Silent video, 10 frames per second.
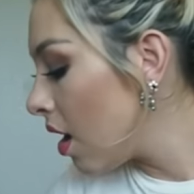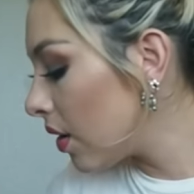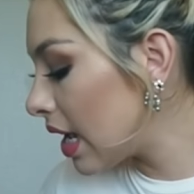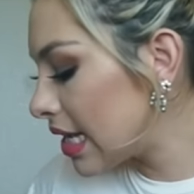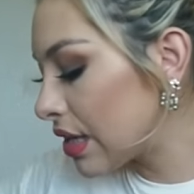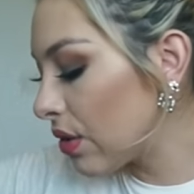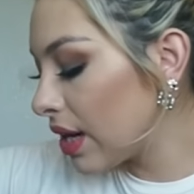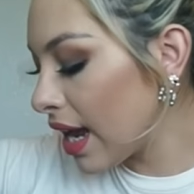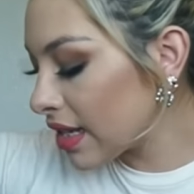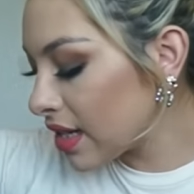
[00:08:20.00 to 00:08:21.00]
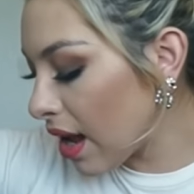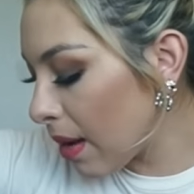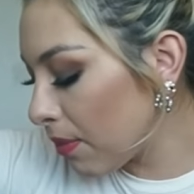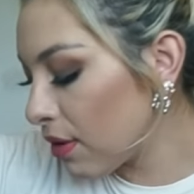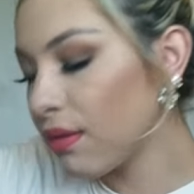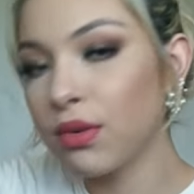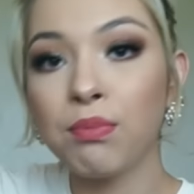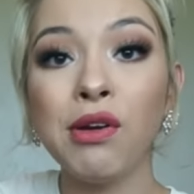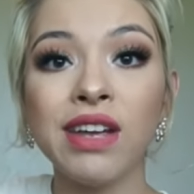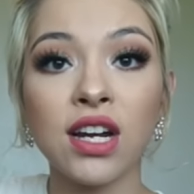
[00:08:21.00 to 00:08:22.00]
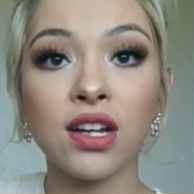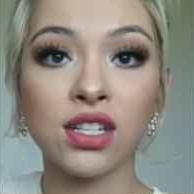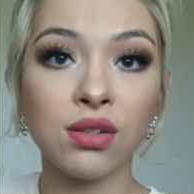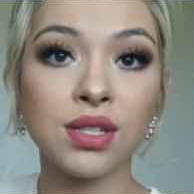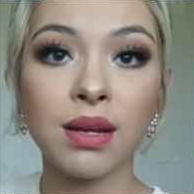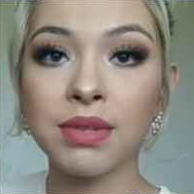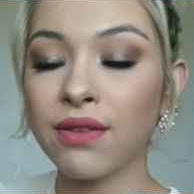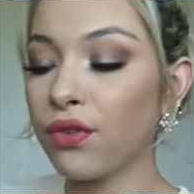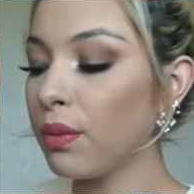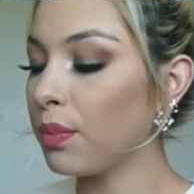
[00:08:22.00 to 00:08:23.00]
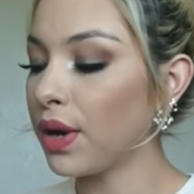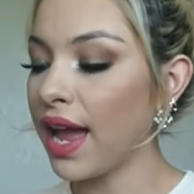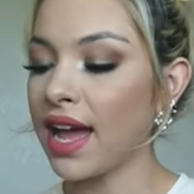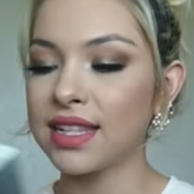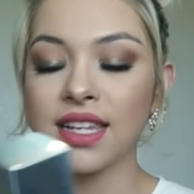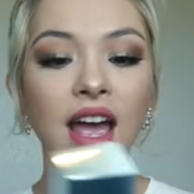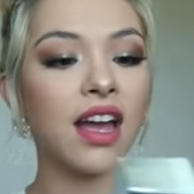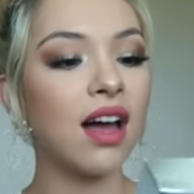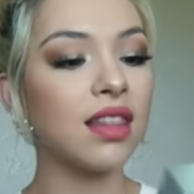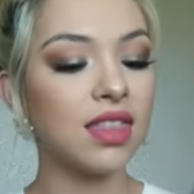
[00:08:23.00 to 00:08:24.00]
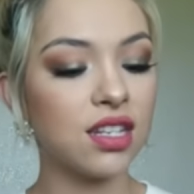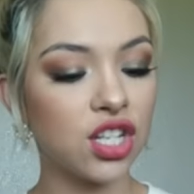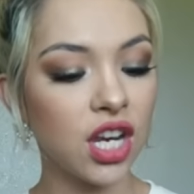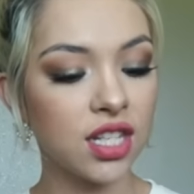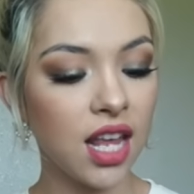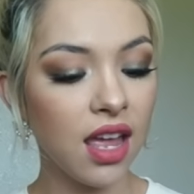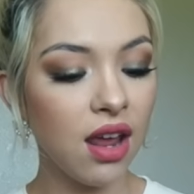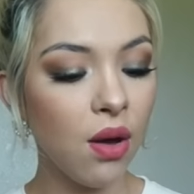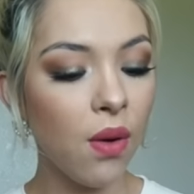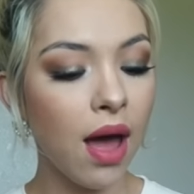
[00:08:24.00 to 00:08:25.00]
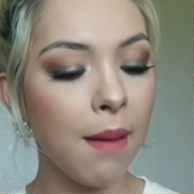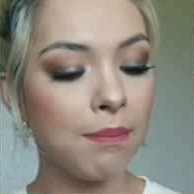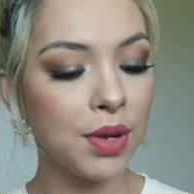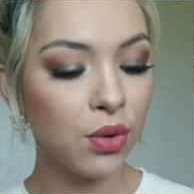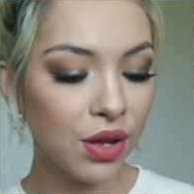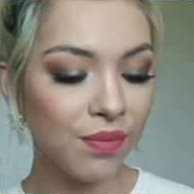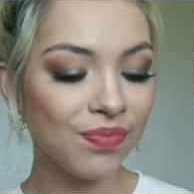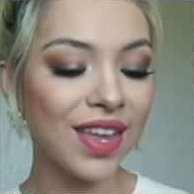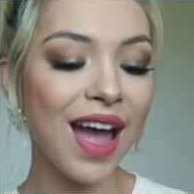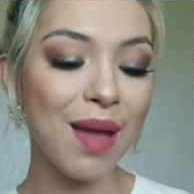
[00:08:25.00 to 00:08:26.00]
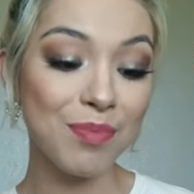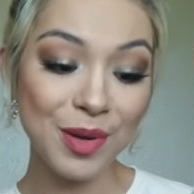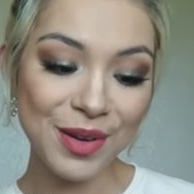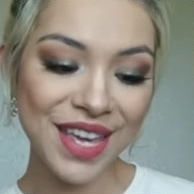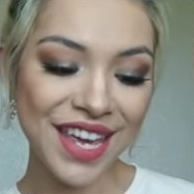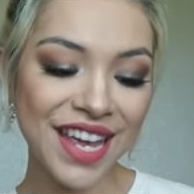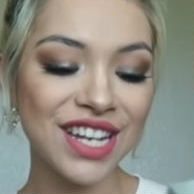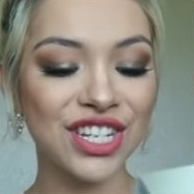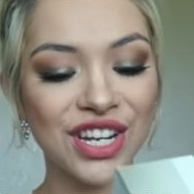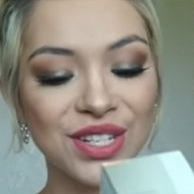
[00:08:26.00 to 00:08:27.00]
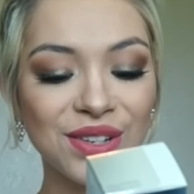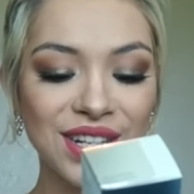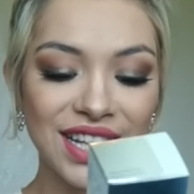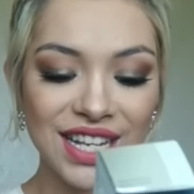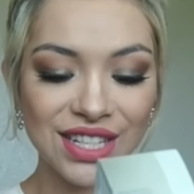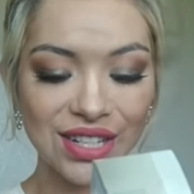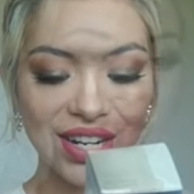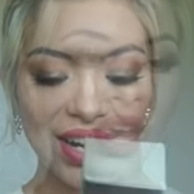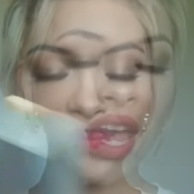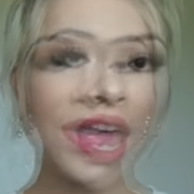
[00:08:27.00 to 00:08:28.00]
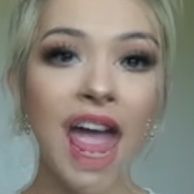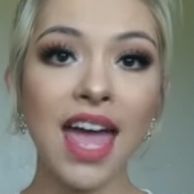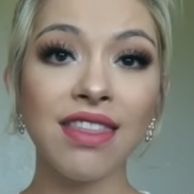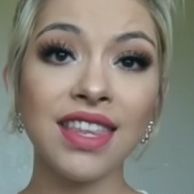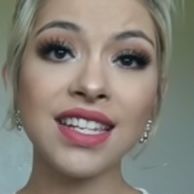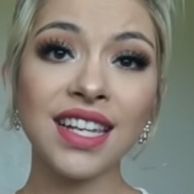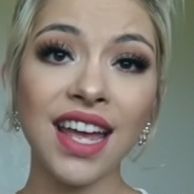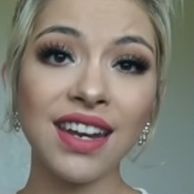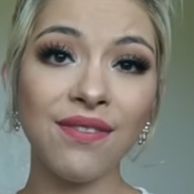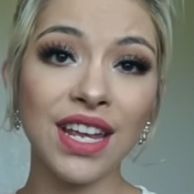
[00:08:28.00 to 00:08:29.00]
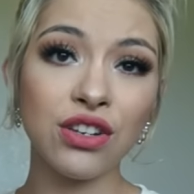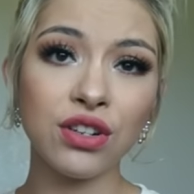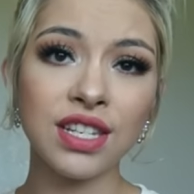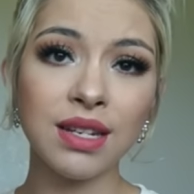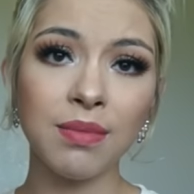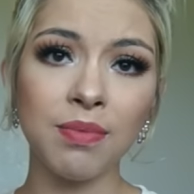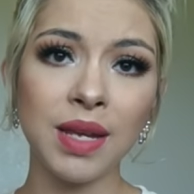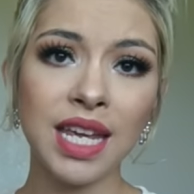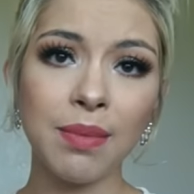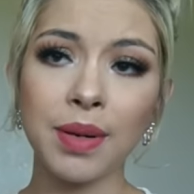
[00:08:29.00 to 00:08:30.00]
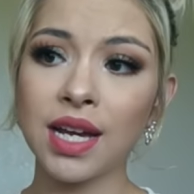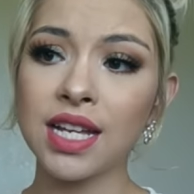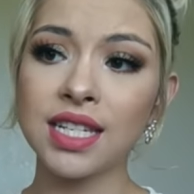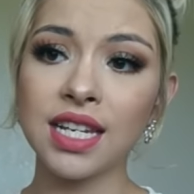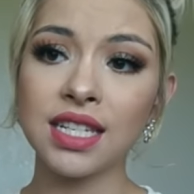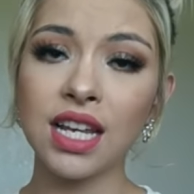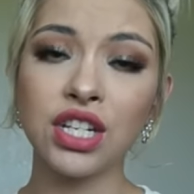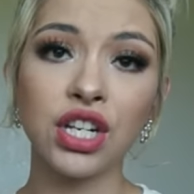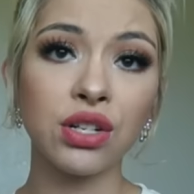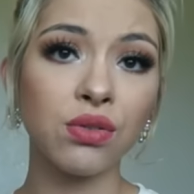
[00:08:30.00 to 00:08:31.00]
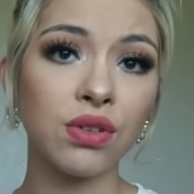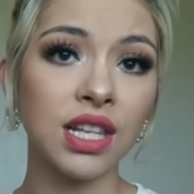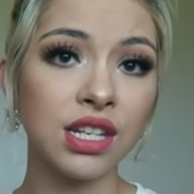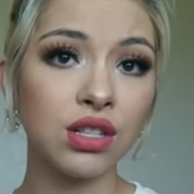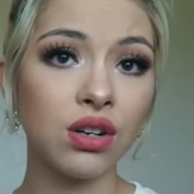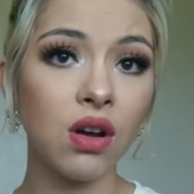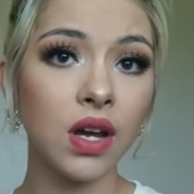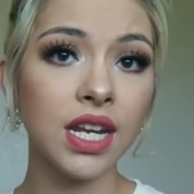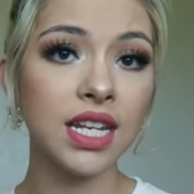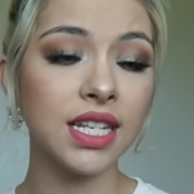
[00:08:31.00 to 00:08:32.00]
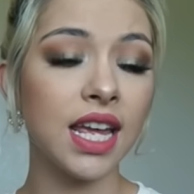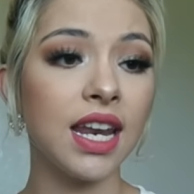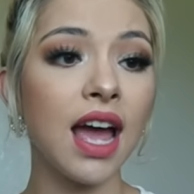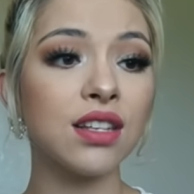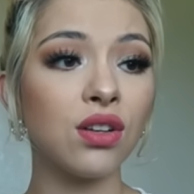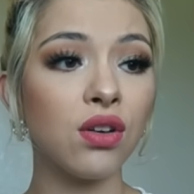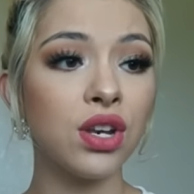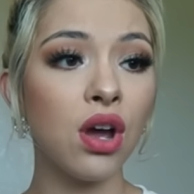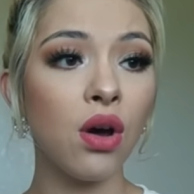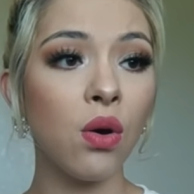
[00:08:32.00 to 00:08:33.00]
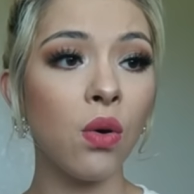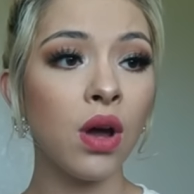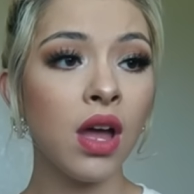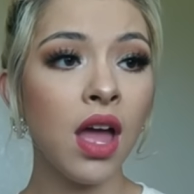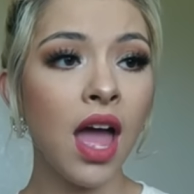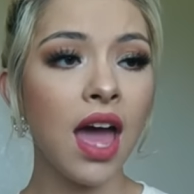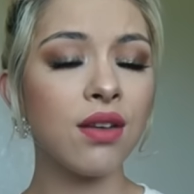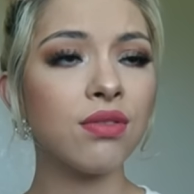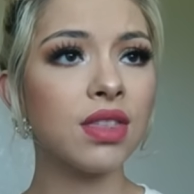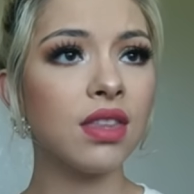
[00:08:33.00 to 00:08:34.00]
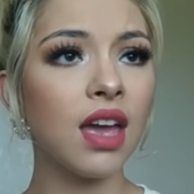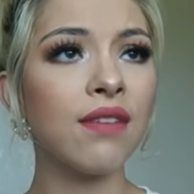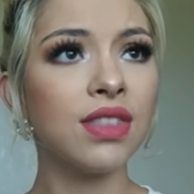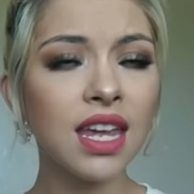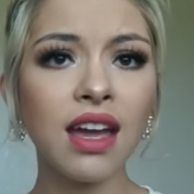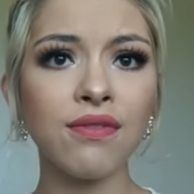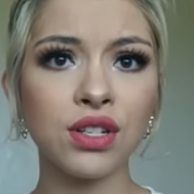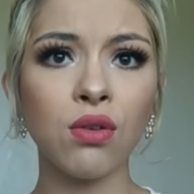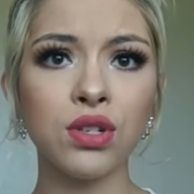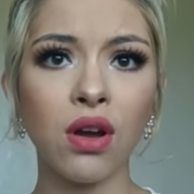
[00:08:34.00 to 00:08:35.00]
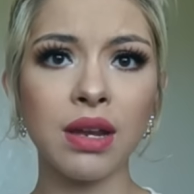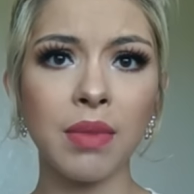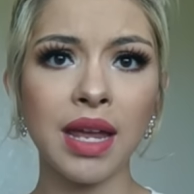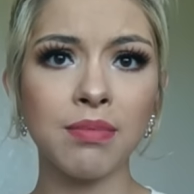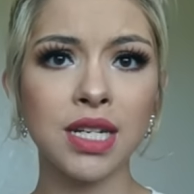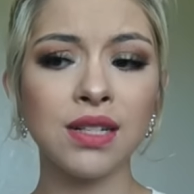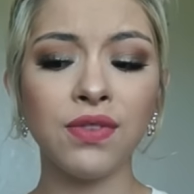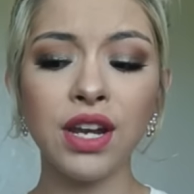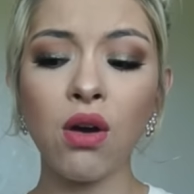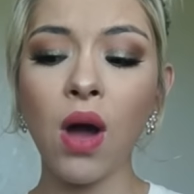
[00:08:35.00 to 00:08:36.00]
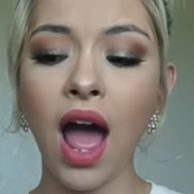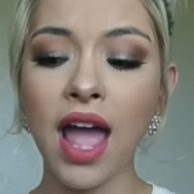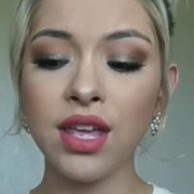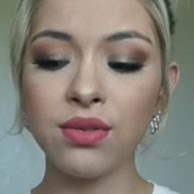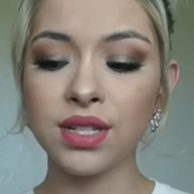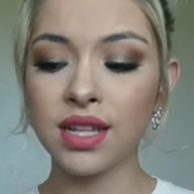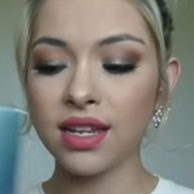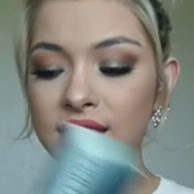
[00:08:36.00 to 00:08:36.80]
Okay, so next up, I'm moving on to some different brands. I got the Shiseido Abu Ibuki Gentle Cleanser. And this kind of interested me because it said Gentle Cleanser on it. And as y'all know, I don't, I think I've told y'all in my empties video, I use the